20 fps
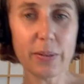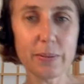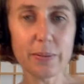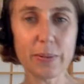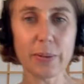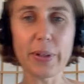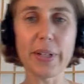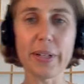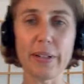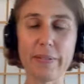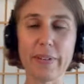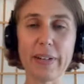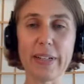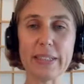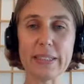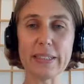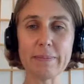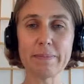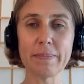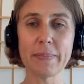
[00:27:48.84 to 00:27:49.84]
Great
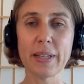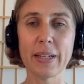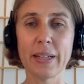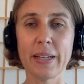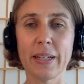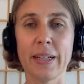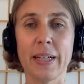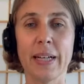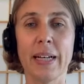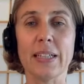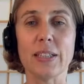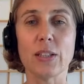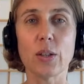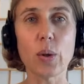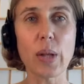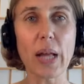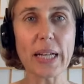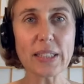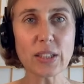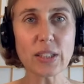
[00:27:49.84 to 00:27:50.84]
advice. Cool. So
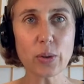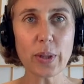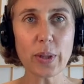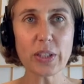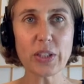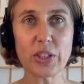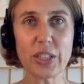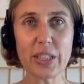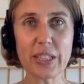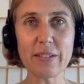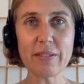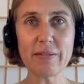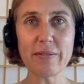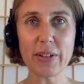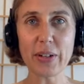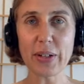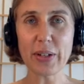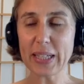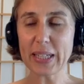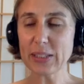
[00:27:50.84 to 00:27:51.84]

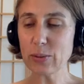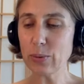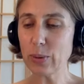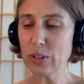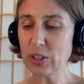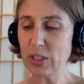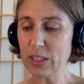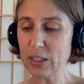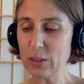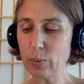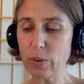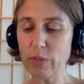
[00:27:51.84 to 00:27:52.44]
very last question is,